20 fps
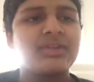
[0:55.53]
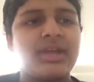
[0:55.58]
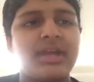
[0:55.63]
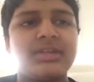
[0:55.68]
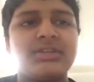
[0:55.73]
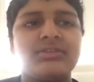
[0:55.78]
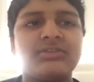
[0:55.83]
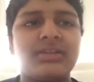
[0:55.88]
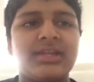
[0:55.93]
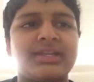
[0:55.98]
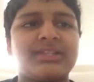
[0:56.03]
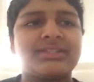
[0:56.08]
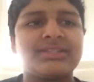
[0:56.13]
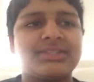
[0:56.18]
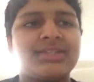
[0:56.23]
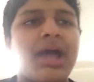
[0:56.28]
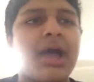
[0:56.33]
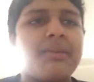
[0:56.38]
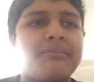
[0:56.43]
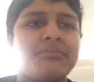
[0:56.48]
I do like
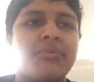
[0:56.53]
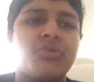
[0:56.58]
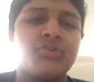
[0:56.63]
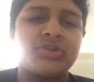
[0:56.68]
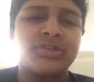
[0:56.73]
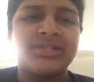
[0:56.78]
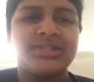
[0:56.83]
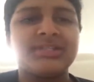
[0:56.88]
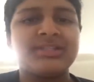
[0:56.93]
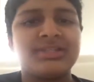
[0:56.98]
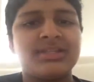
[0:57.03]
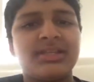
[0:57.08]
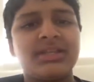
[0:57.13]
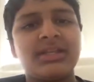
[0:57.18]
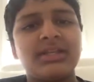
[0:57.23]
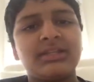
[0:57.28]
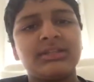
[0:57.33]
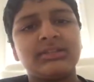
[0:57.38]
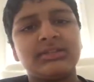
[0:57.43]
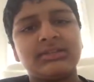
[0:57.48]
stop motion
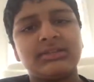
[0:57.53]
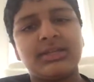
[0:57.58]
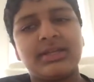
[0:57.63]
things.